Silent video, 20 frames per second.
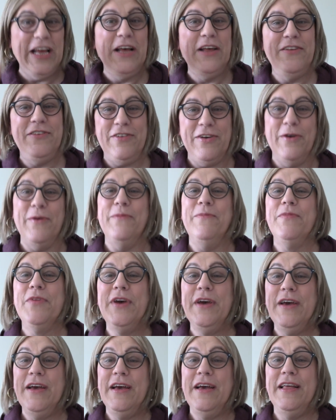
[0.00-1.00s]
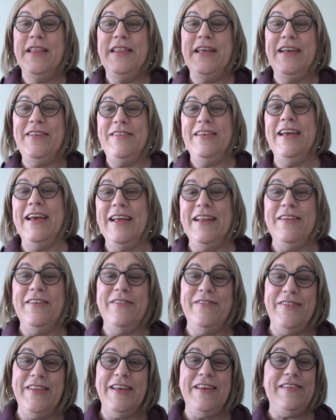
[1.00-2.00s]
So, that's the end
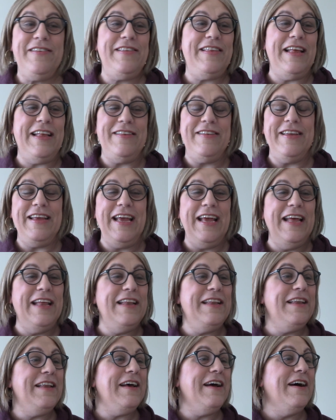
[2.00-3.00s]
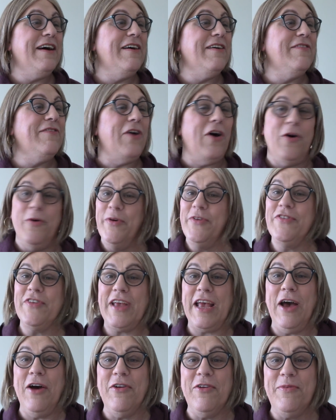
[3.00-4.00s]
of this. That's the end of Always
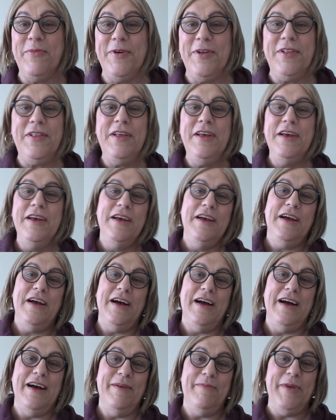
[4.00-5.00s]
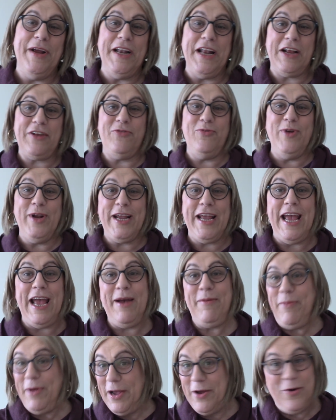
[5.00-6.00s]
Accountable. Uh, my next
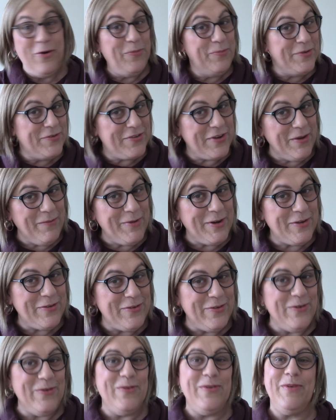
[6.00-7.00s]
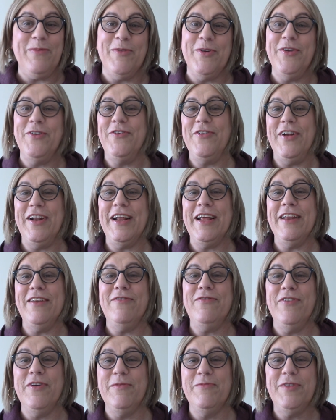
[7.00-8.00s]
recap, I hope, is coming soon. I'm going to try to get
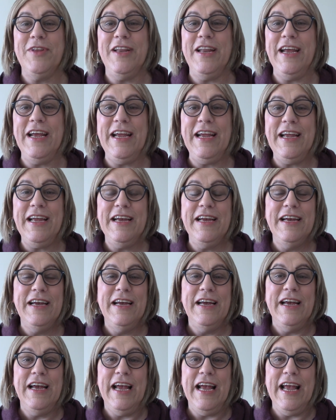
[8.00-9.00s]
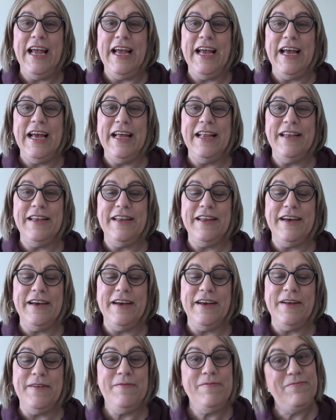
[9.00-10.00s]
it filmed today. And
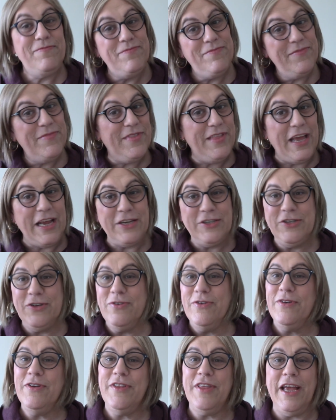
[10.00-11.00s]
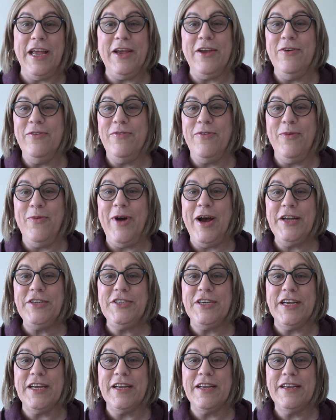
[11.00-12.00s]
uh, thanks you, thank you for
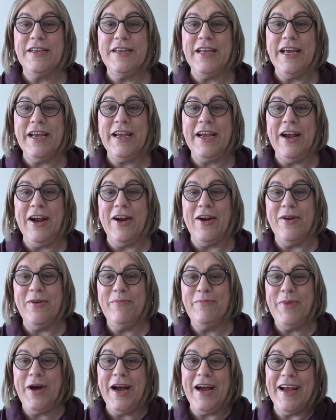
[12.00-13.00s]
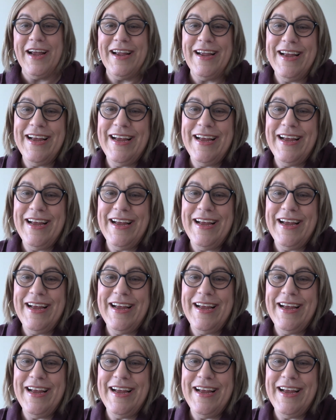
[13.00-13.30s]
watching. Take care. Bye.